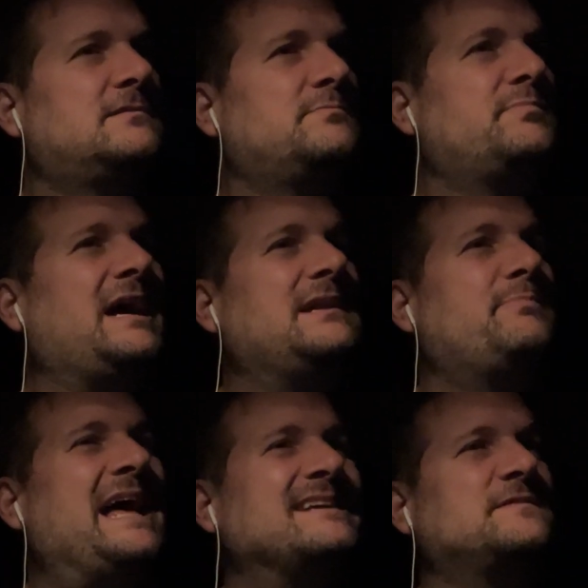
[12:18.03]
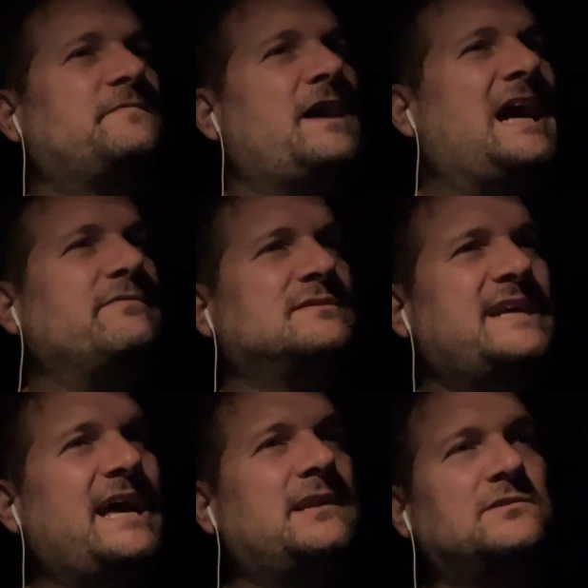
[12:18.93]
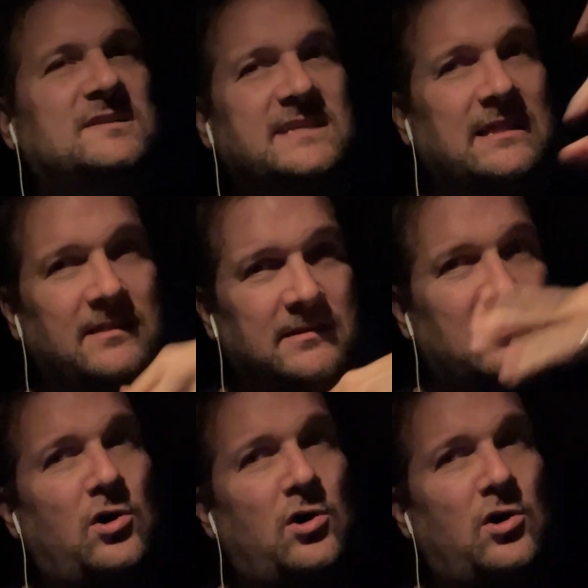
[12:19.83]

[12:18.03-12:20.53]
buying packs of 5 or 10, or just get an